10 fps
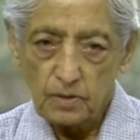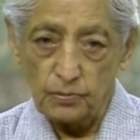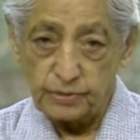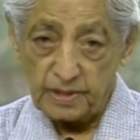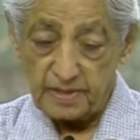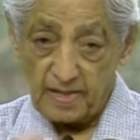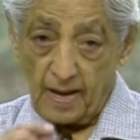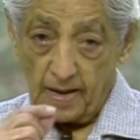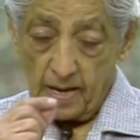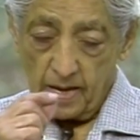Which is
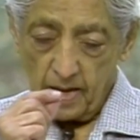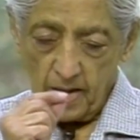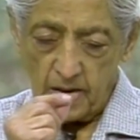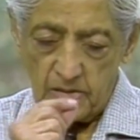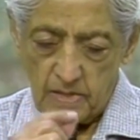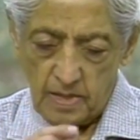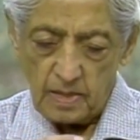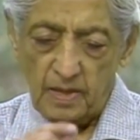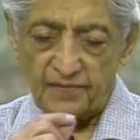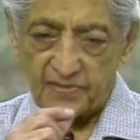
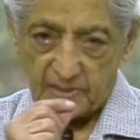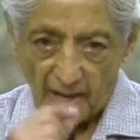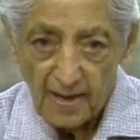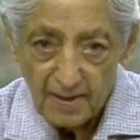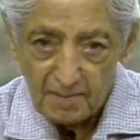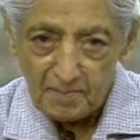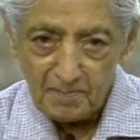ending of time.